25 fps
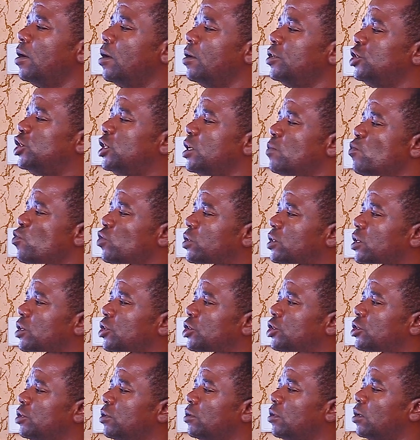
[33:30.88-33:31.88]
gene
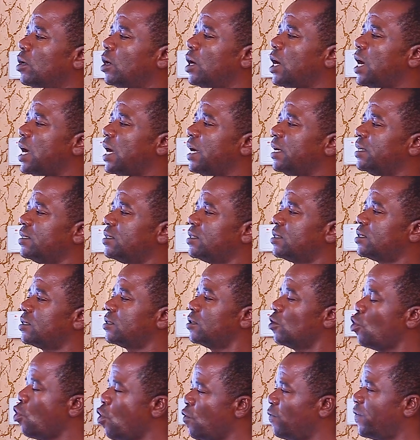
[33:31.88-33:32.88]
mutation
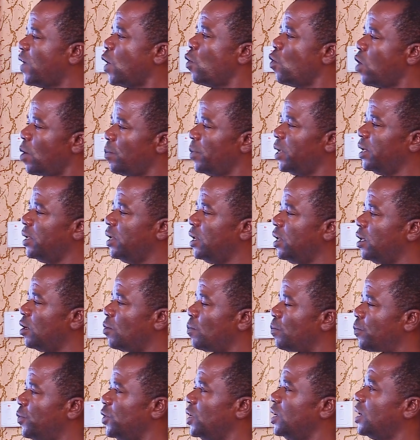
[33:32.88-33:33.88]
has overwhelmingly
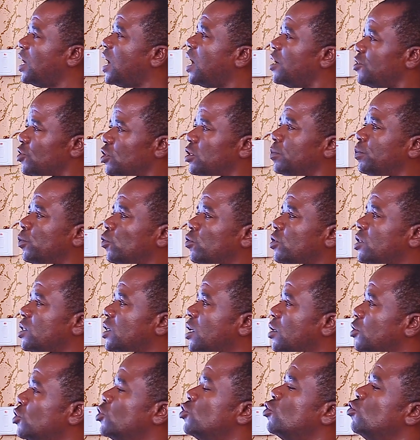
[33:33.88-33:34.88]
been
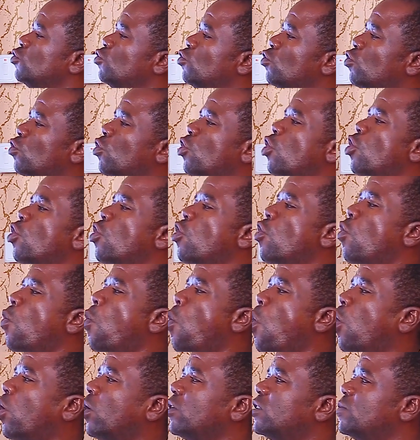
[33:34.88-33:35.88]
attributed to
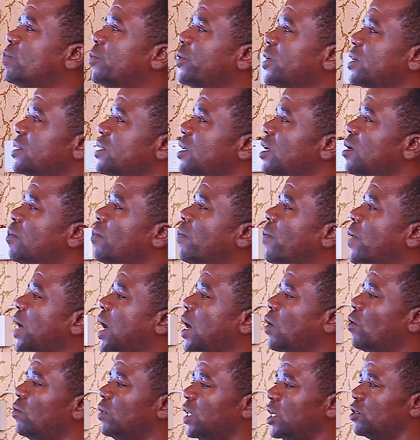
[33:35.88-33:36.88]
what brings
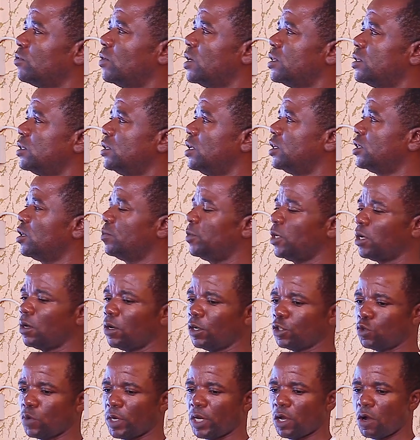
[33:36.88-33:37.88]
about natural selection,
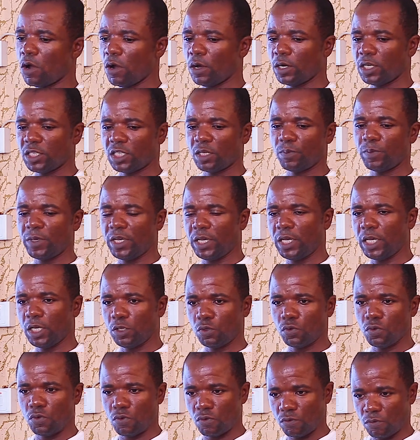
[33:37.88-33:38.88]
because when organisms begin
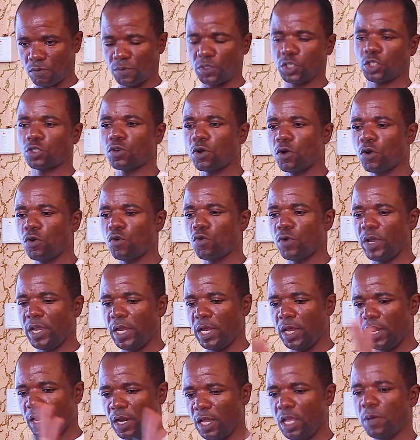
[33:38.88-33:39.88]
to struggle
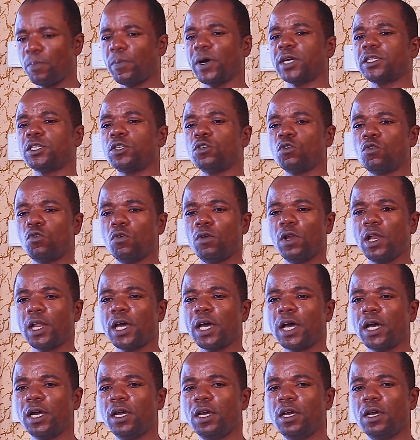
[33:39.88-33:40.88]
in a
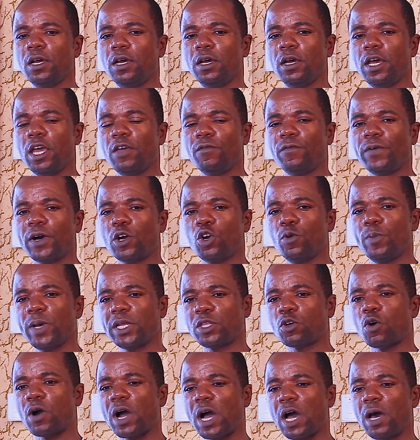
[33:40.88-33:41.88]
particular environment
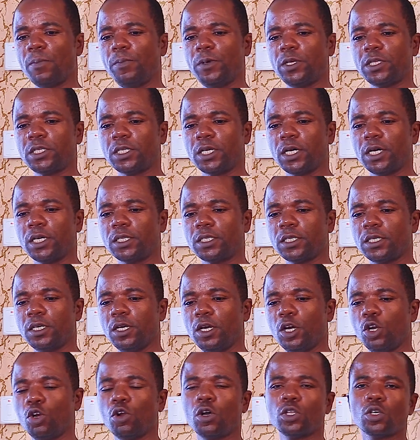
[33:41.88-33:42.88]
or habitat,
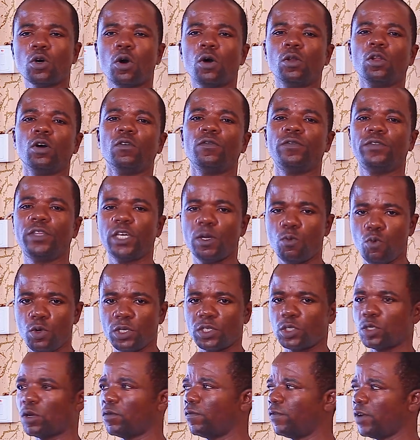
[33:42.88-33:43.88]
not all of them will
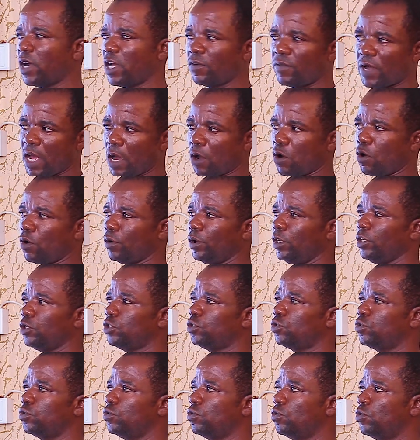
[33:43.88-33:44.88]
survive, according
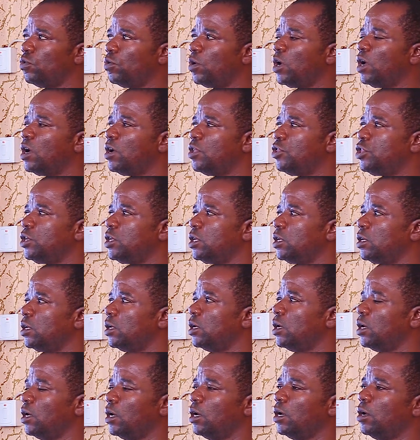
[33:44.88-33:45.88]
to
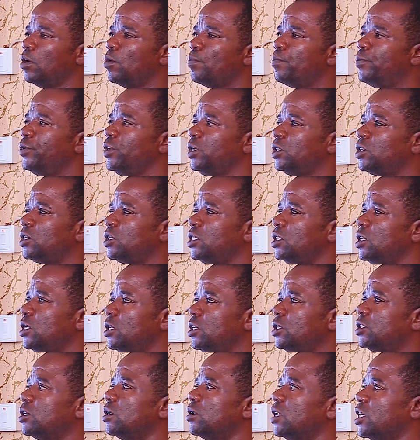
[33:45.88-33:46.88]
the
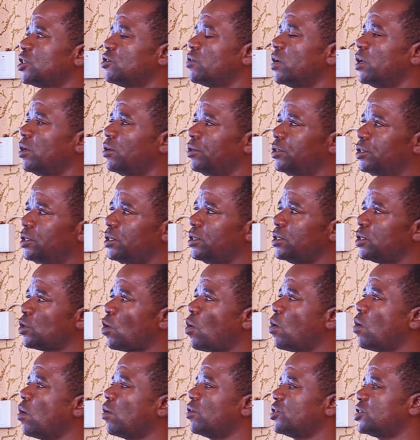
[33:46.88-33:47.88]
British naturalist
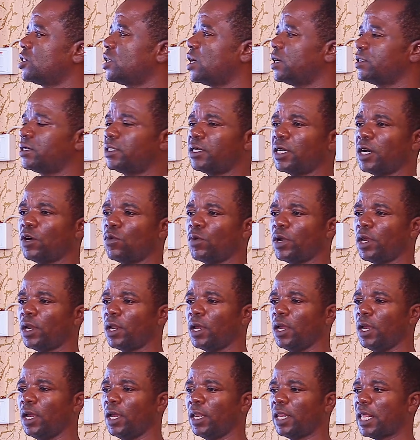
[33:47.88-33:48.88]
called Charles Darwin.
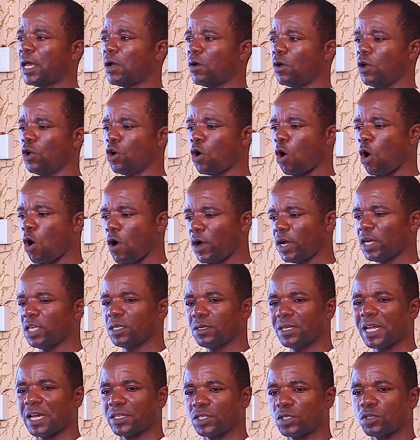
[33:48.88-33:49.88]
Now,
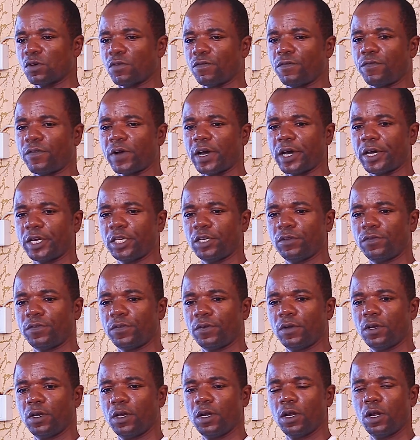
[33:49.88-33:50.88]
organisms that survive
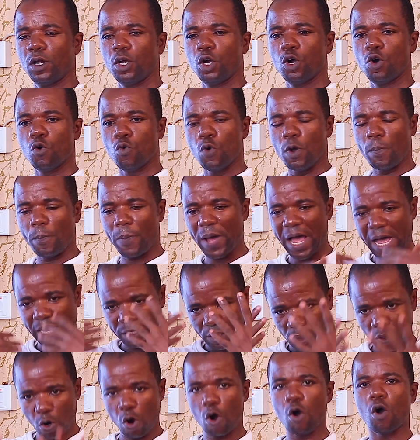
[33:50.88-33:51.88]
will
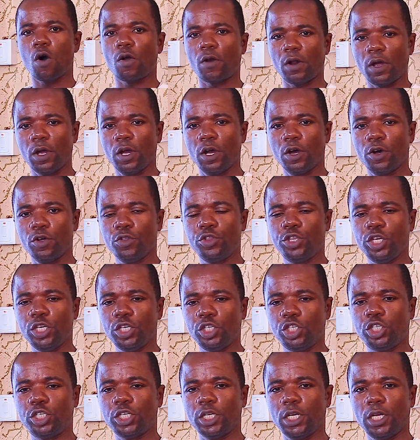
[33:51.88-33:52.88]
pass on the
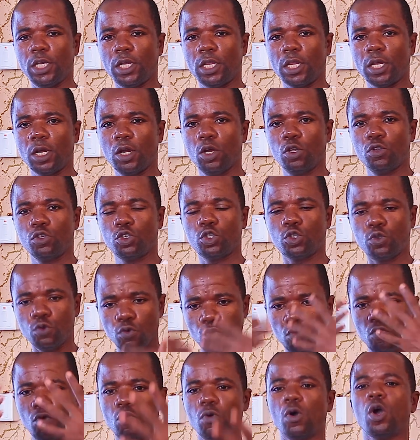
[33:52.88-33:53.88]
gene
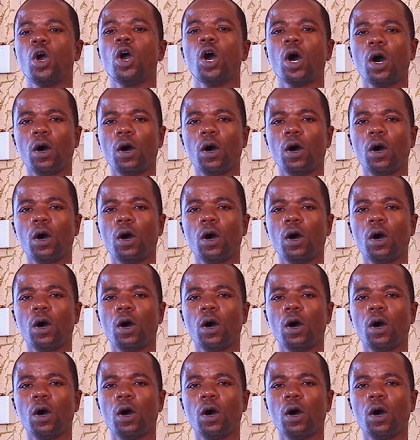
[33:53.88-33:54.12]
to